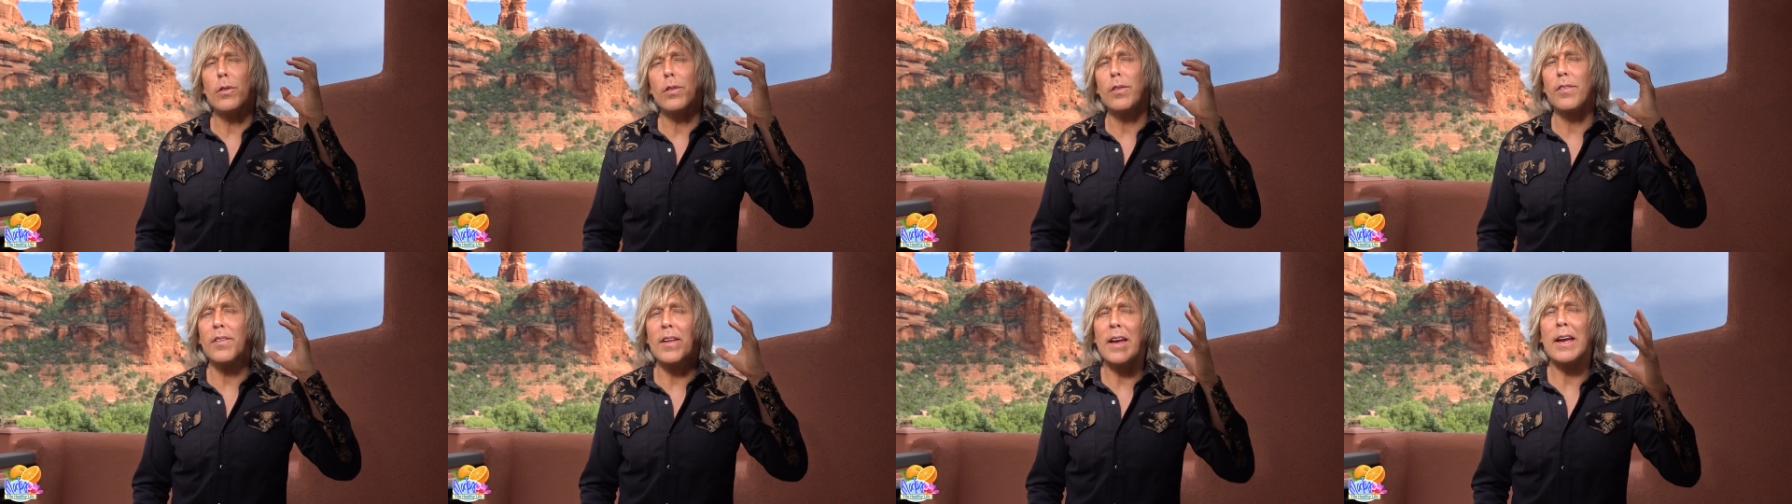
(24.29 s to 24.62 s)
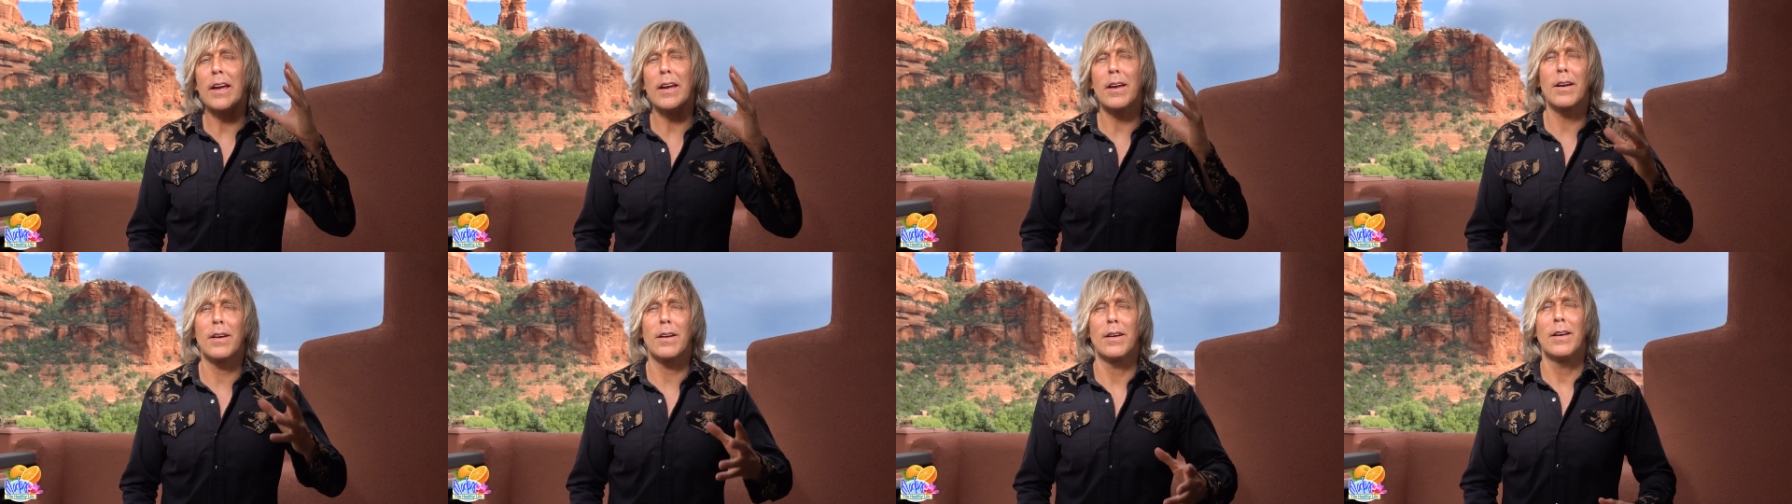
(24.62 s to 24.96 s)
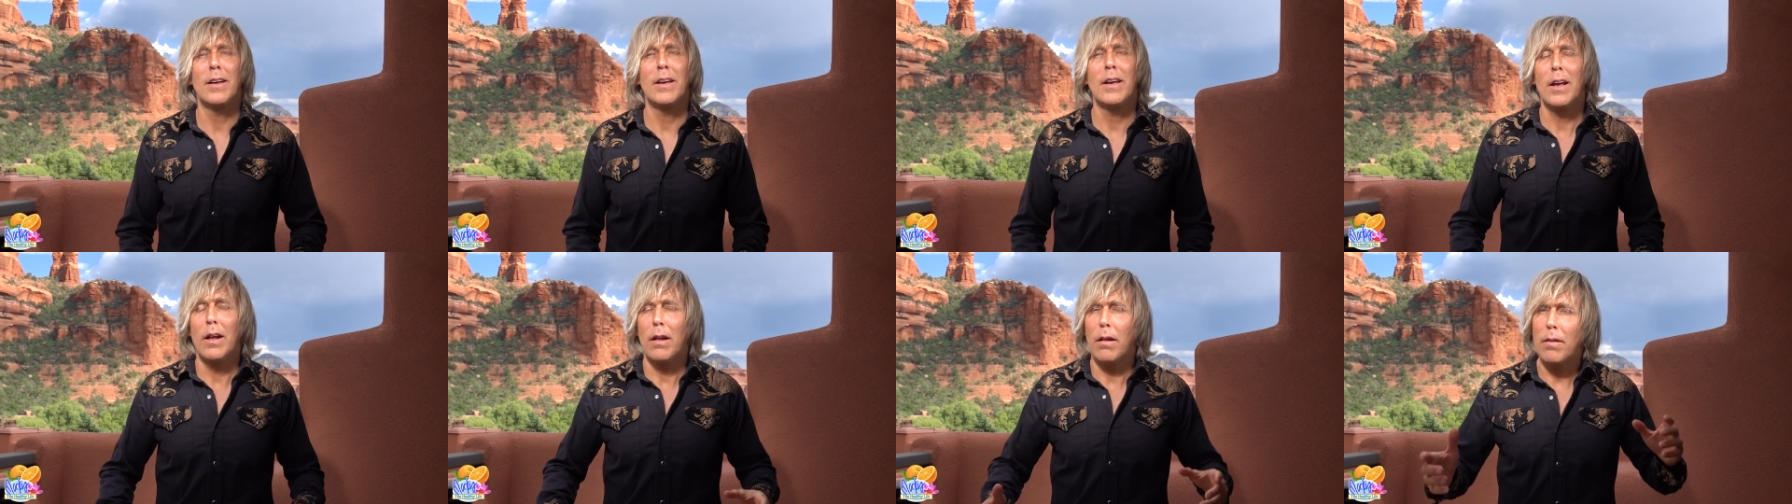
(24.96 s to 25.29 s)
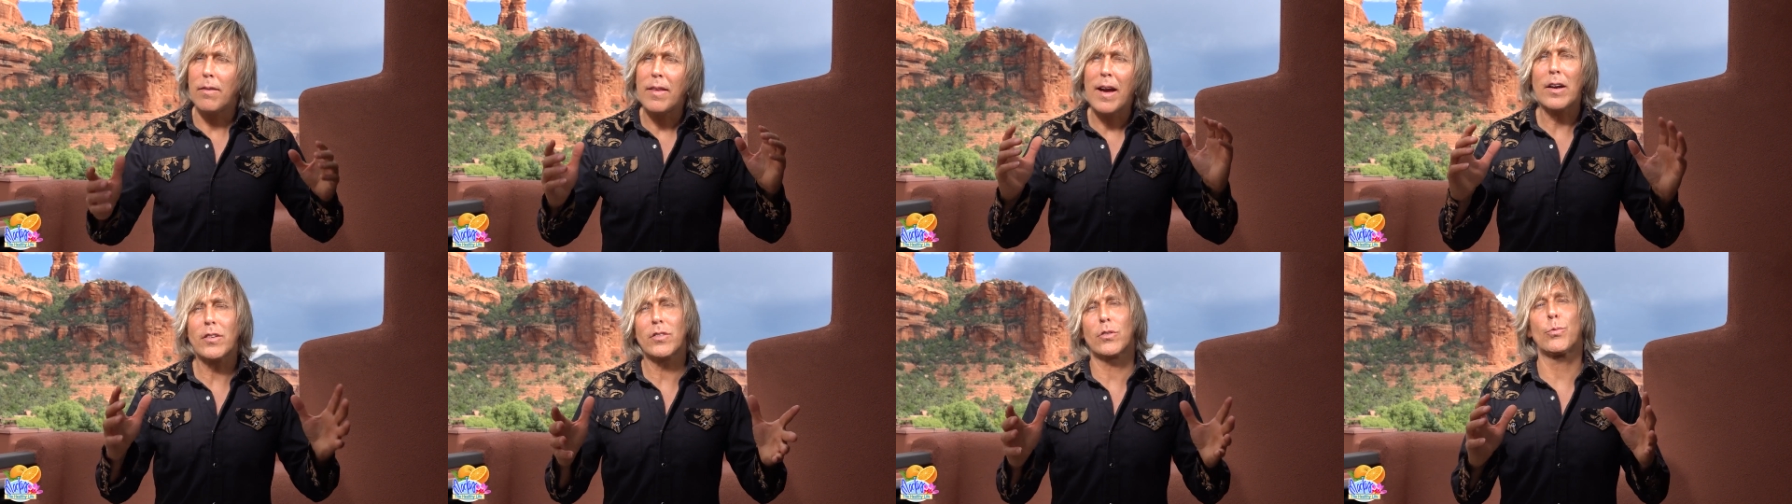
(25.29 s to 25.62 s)
think.
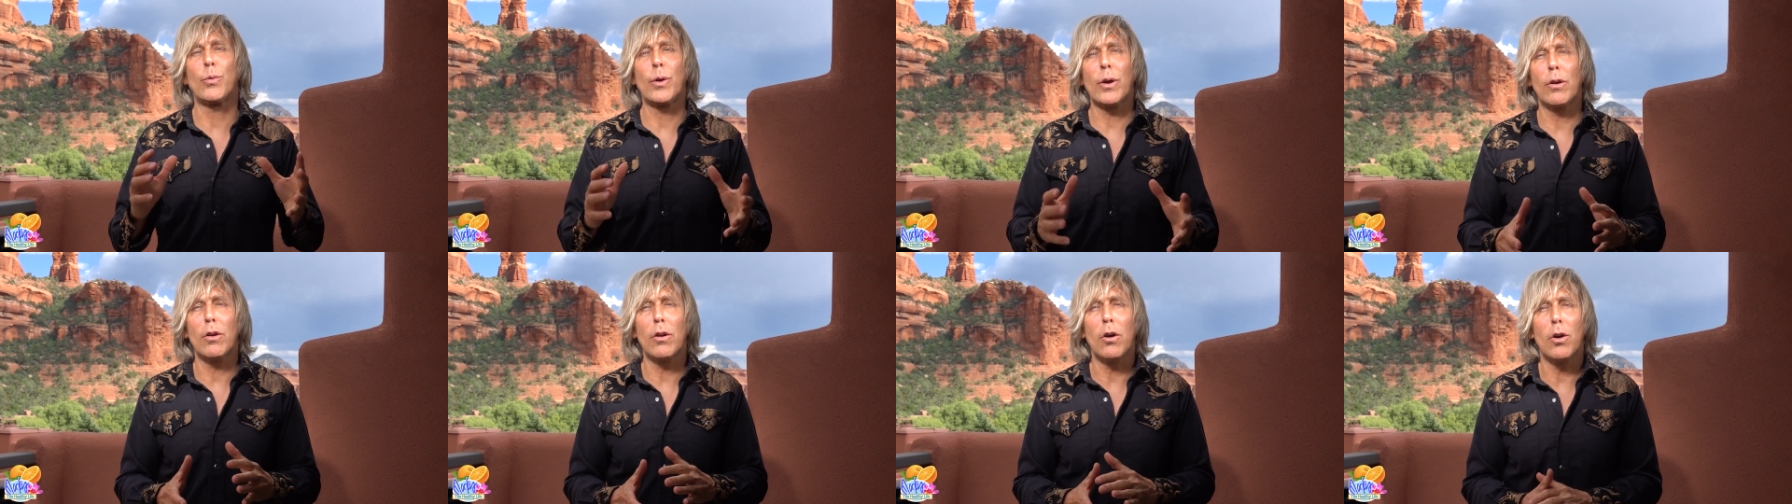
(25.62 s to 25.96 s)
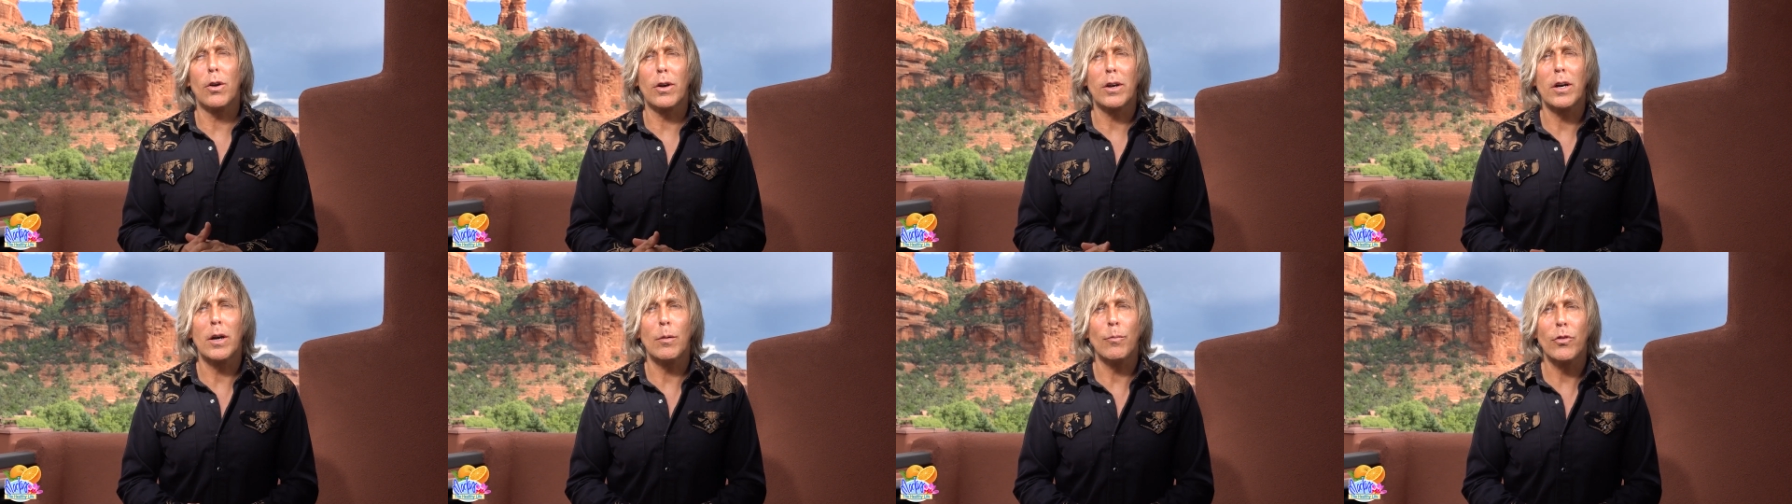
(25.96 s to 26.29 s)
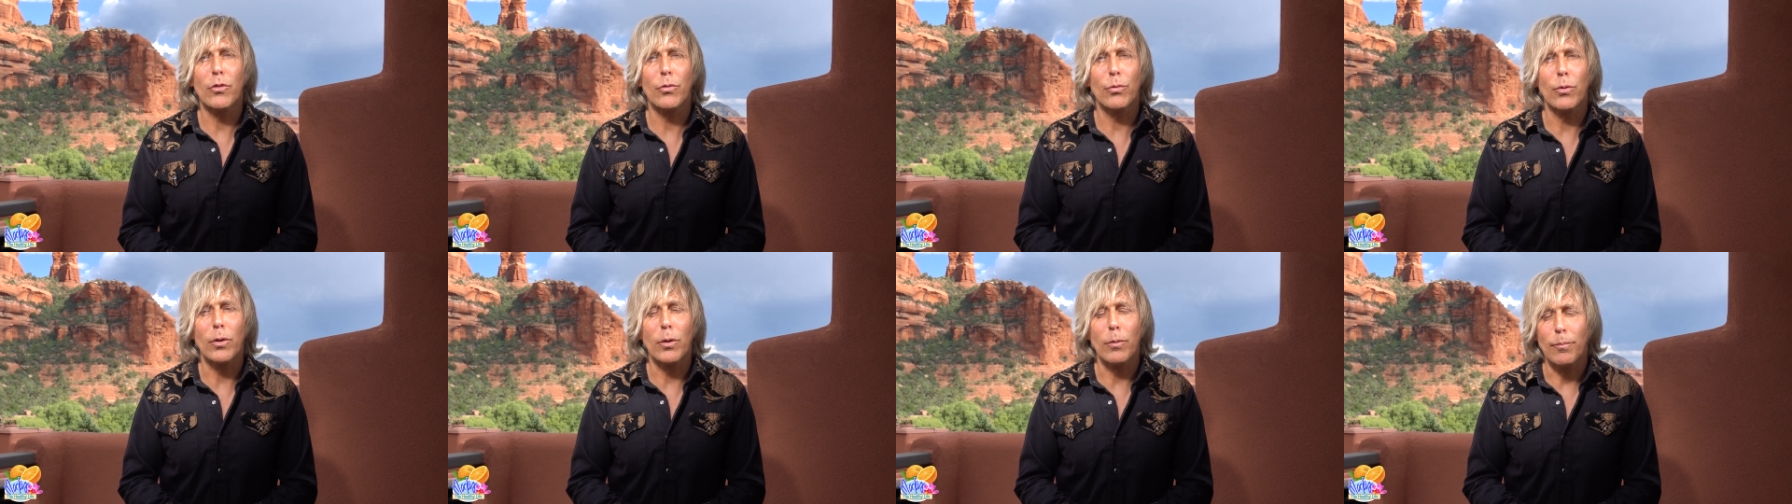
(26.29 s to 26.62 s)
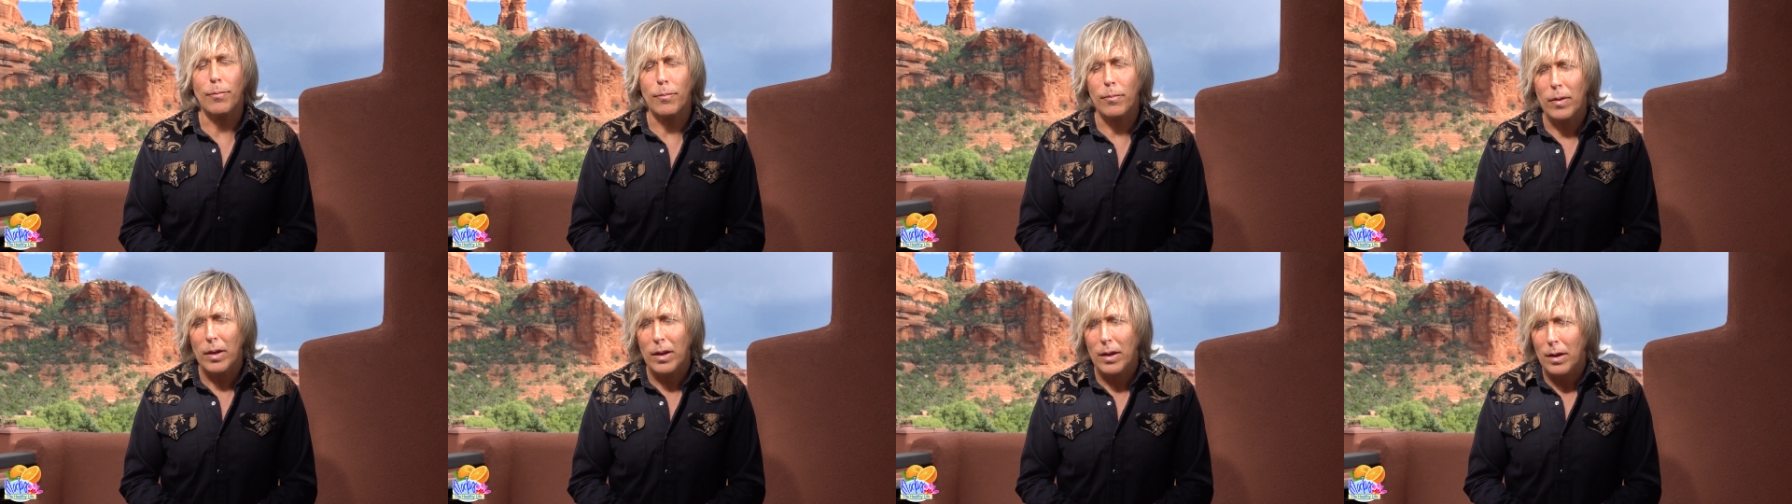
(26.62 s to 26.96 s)
That's where it all comes
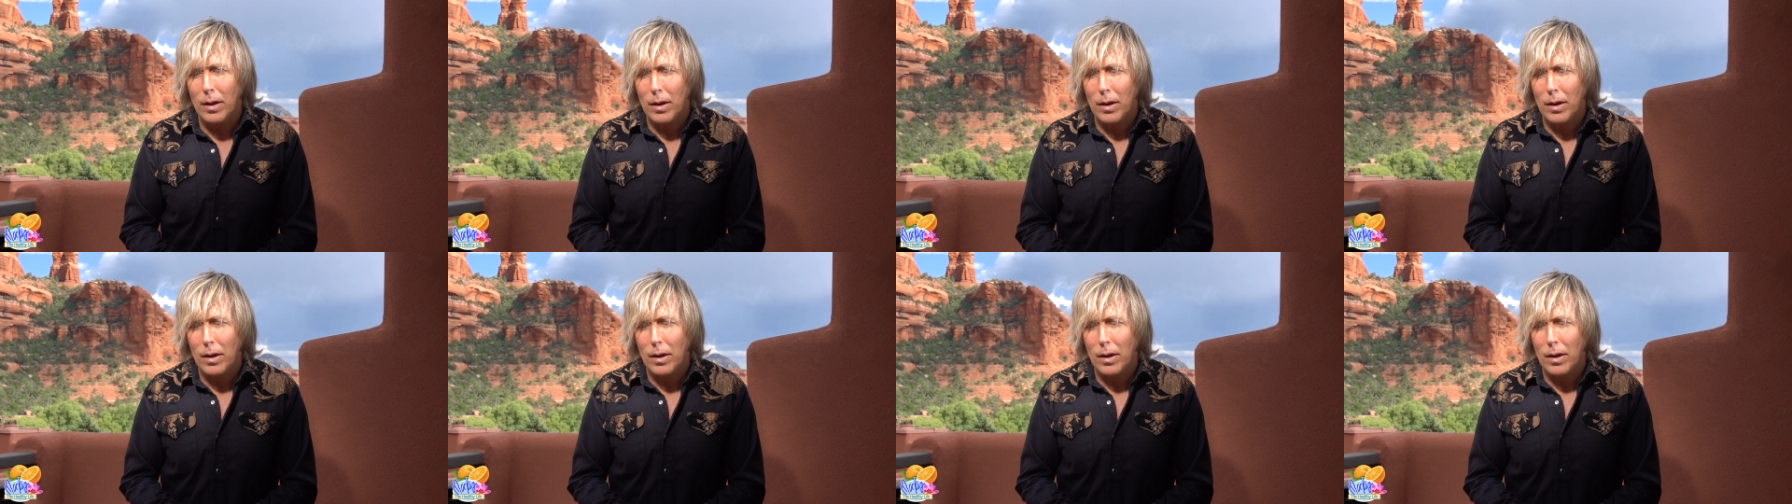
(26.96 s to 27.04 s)
from.